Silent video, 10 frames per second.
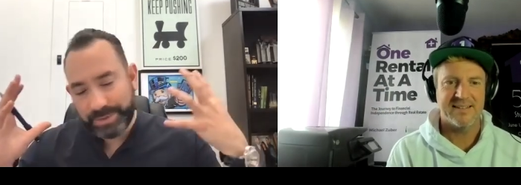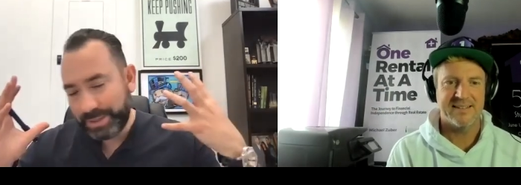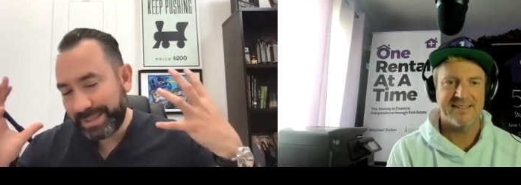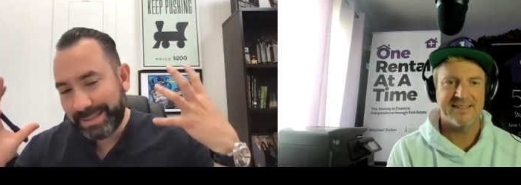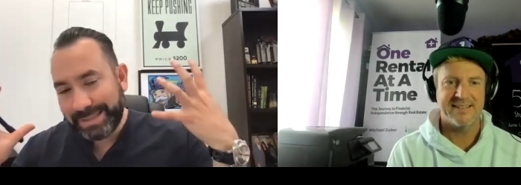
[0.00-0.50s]

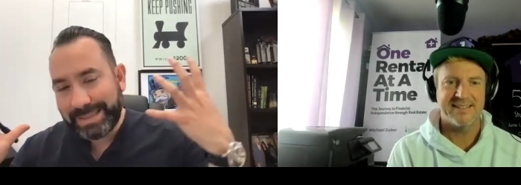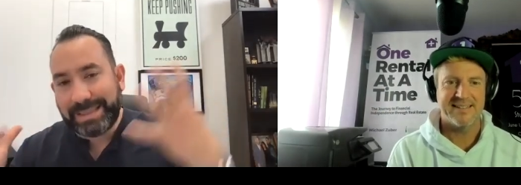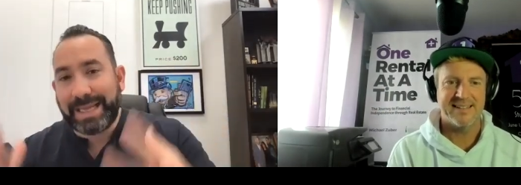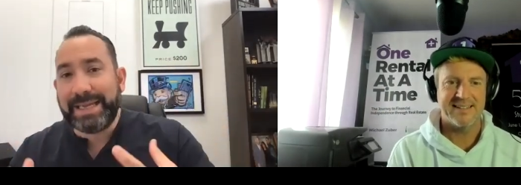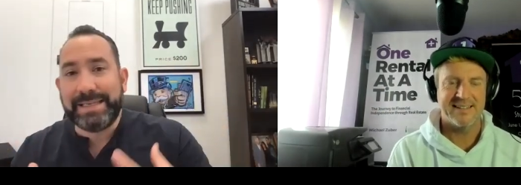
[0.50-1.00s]
Speaker 1: just a, a
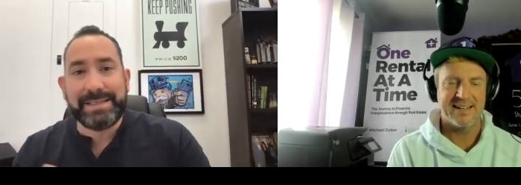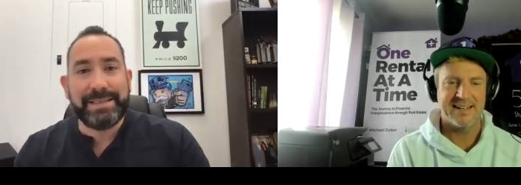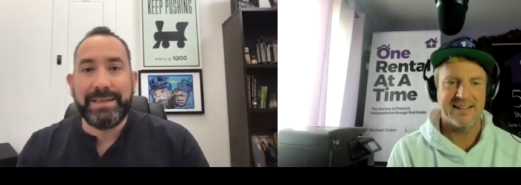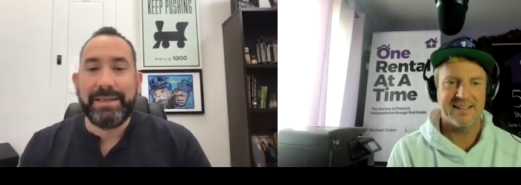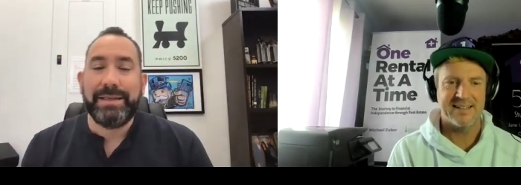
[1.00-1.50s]
light
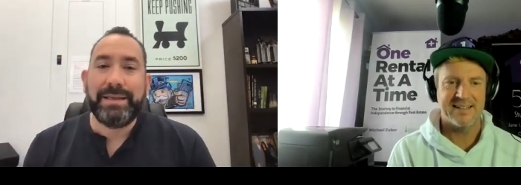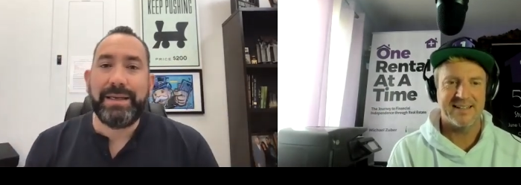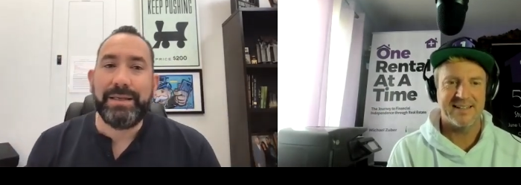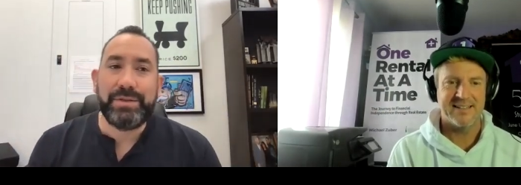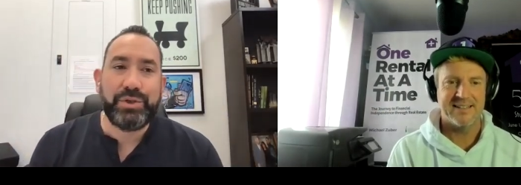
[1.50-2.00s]

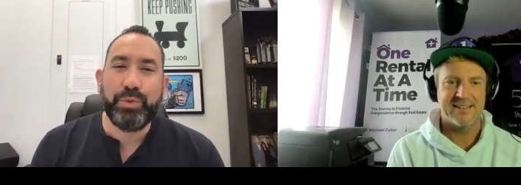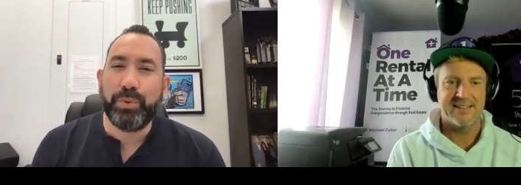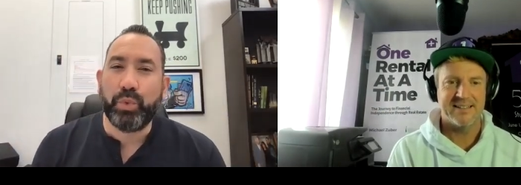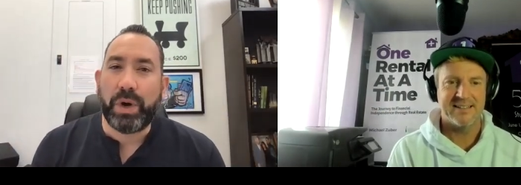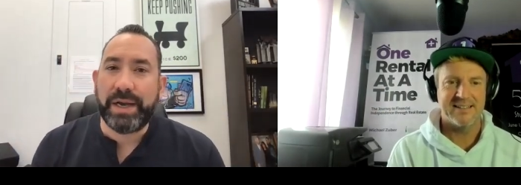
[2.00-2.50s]
and
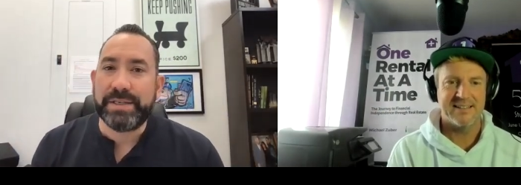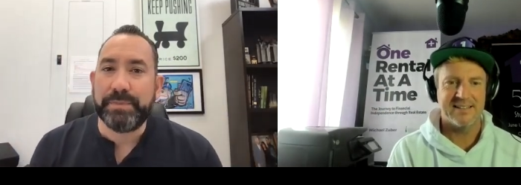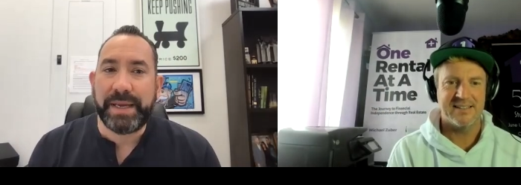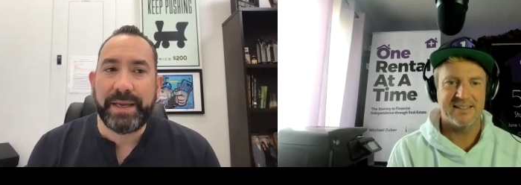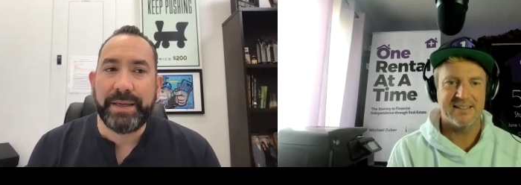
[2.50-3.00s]
super wise
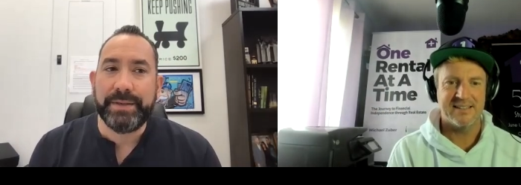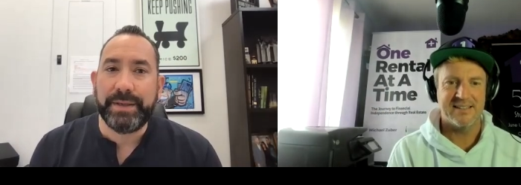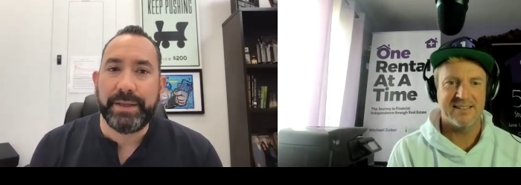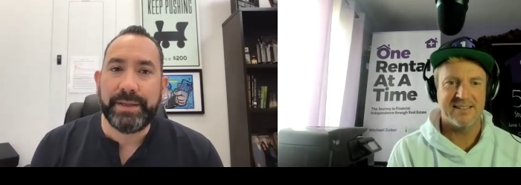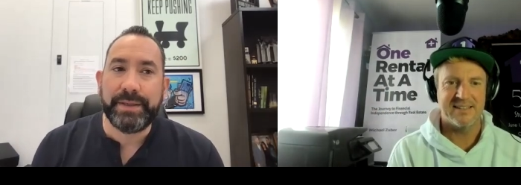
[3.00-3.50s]
man,
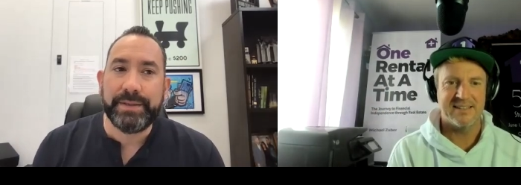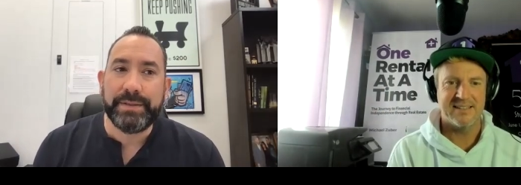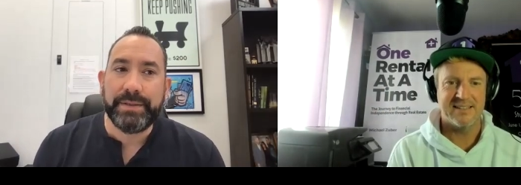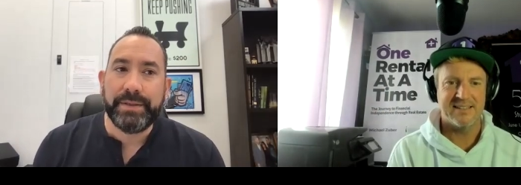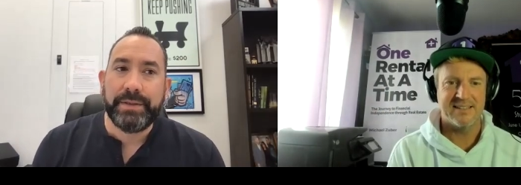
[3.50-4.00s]

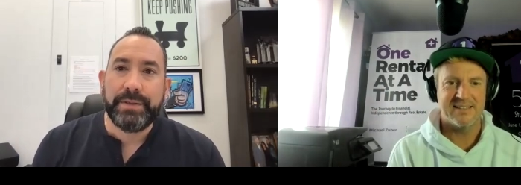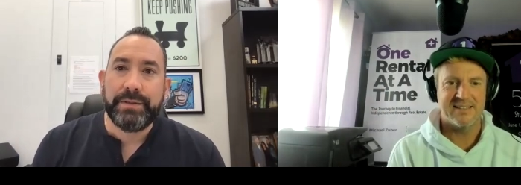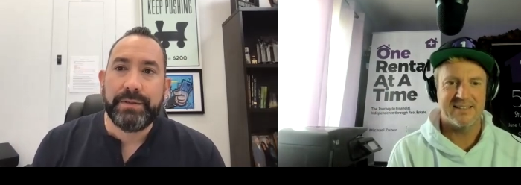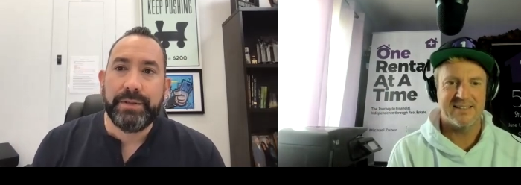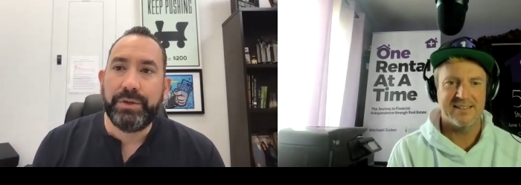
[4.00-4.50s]
and
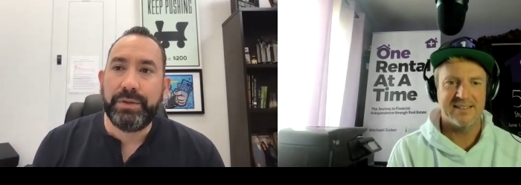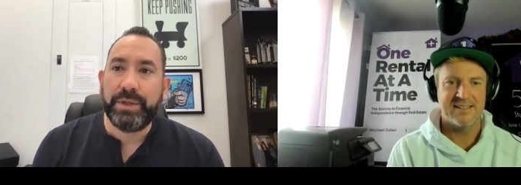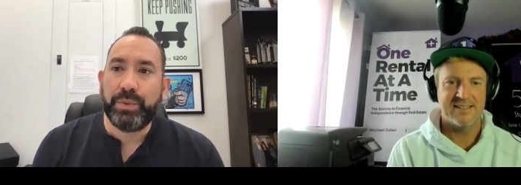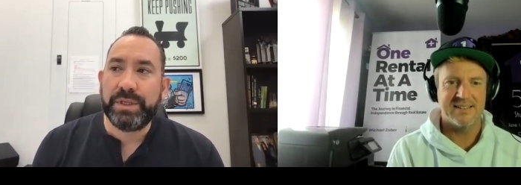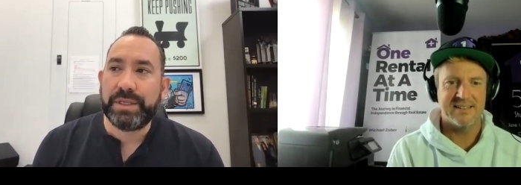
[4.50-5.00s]

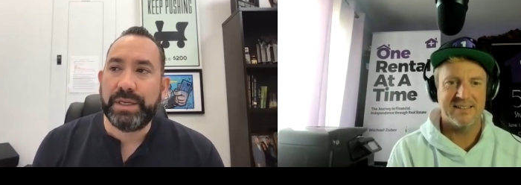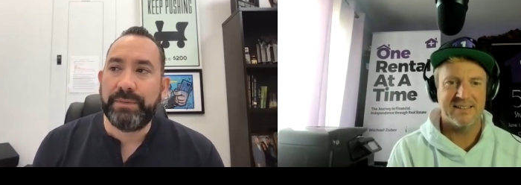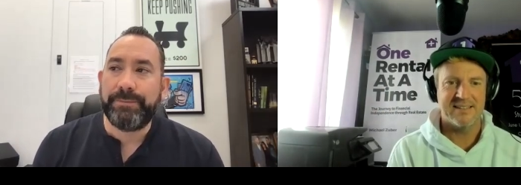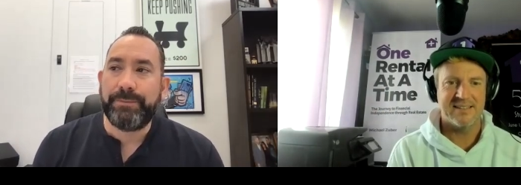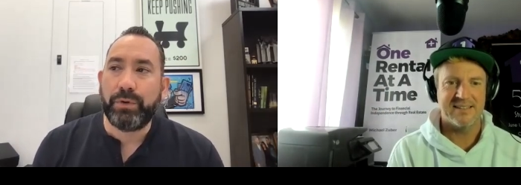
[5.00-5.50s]
literally went to
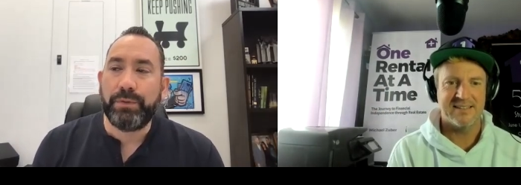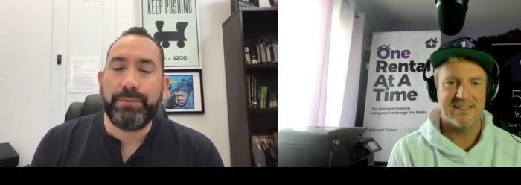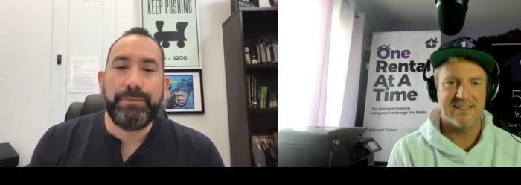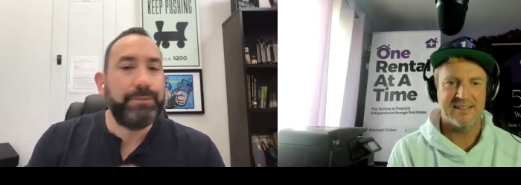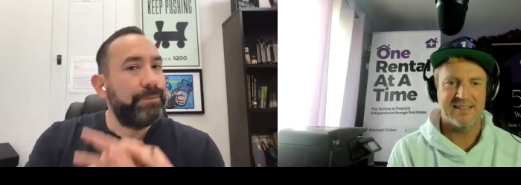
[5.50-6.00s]
him for,
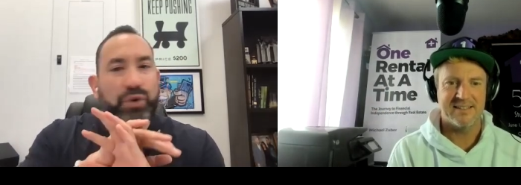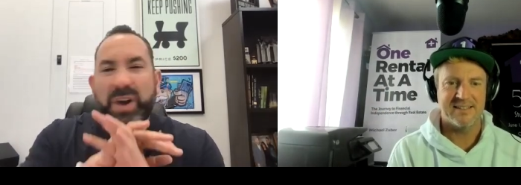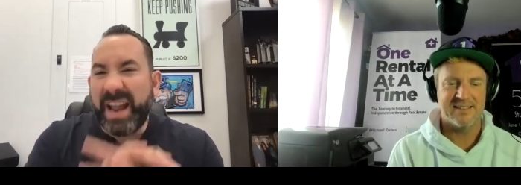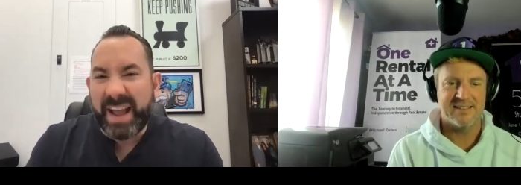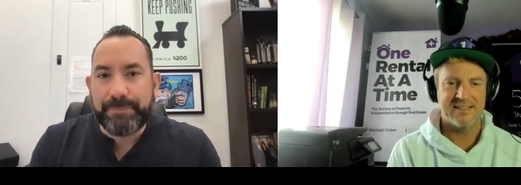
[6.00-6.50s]

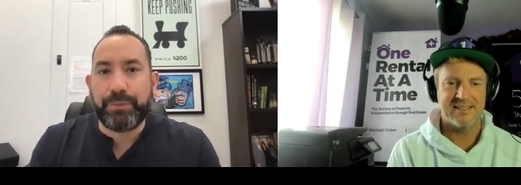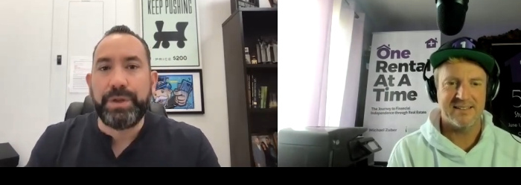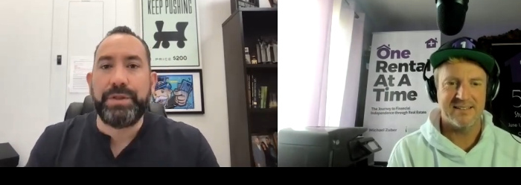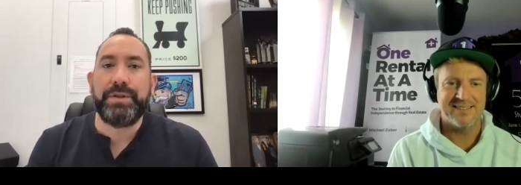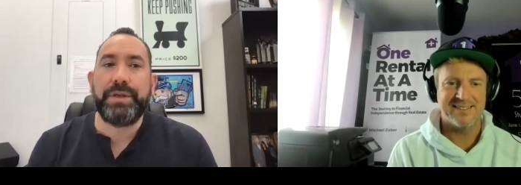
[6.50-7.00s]
for
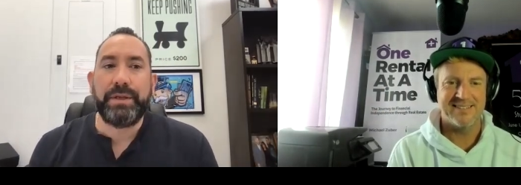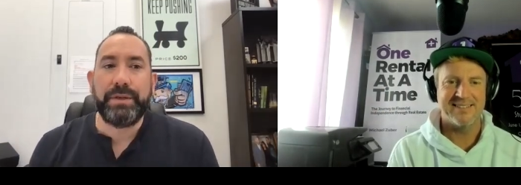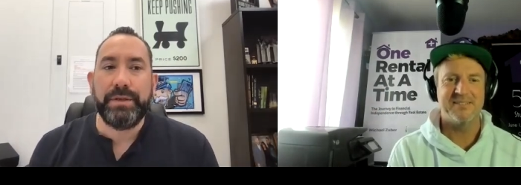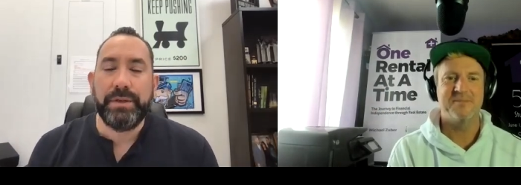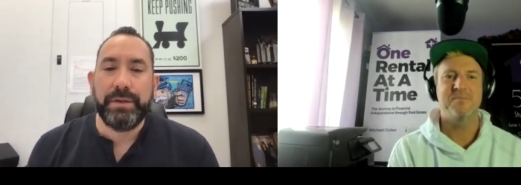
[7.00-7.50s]
everything,